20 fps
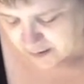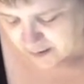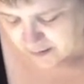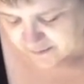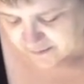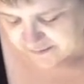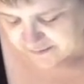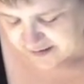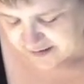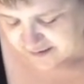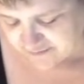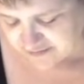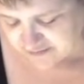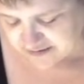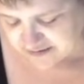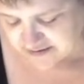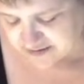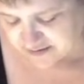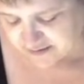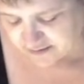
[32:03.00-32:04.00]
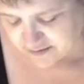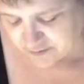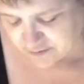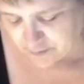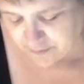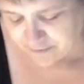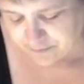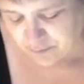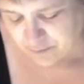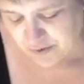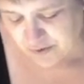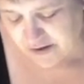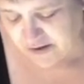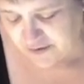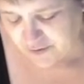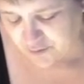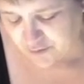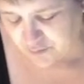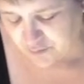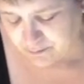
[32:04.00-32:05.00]
They give us a little
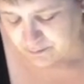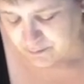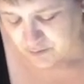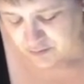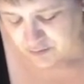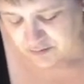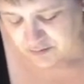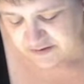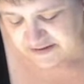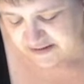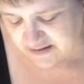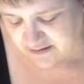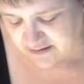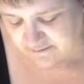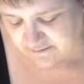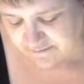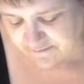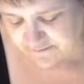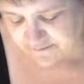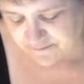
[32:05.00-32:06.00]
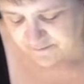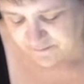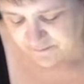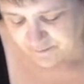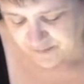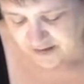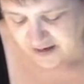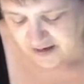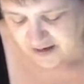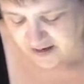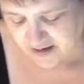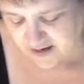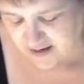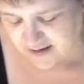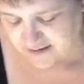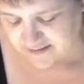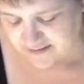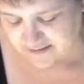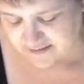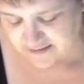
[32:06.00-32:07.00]
3-note motif
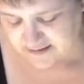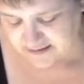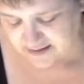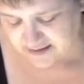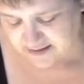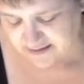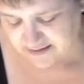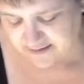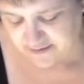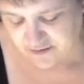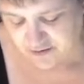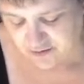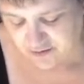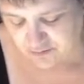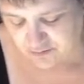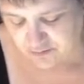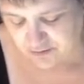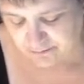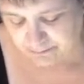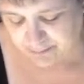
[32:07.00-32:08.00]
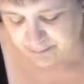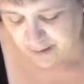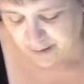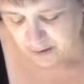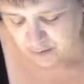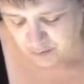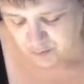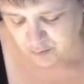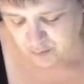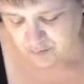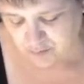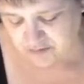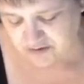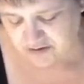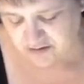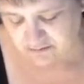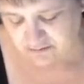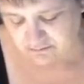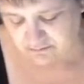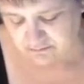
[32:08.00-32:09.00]
and said,
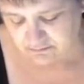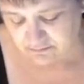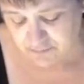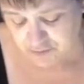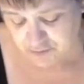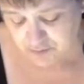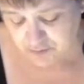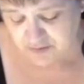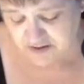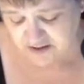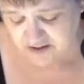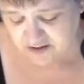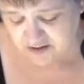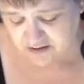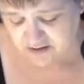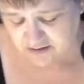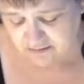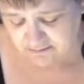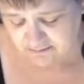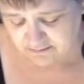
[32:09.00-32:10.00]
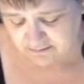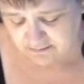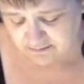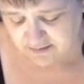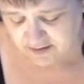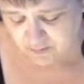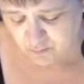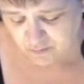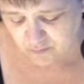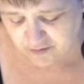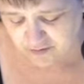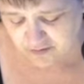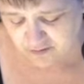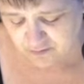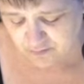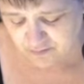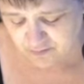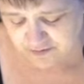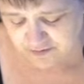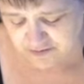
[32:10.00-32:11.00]
compose music that we're
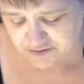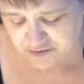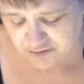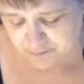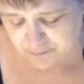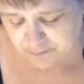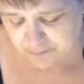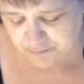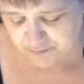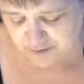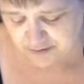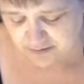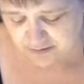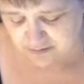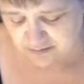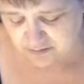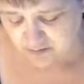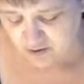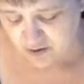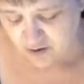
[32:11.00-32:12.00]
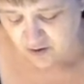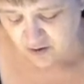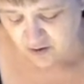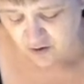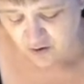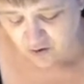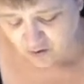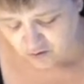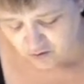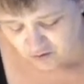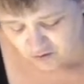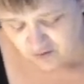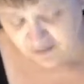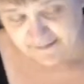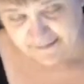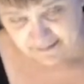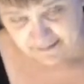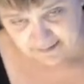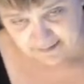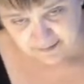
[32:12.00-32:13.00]
going to put
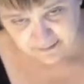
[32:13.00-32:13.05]
on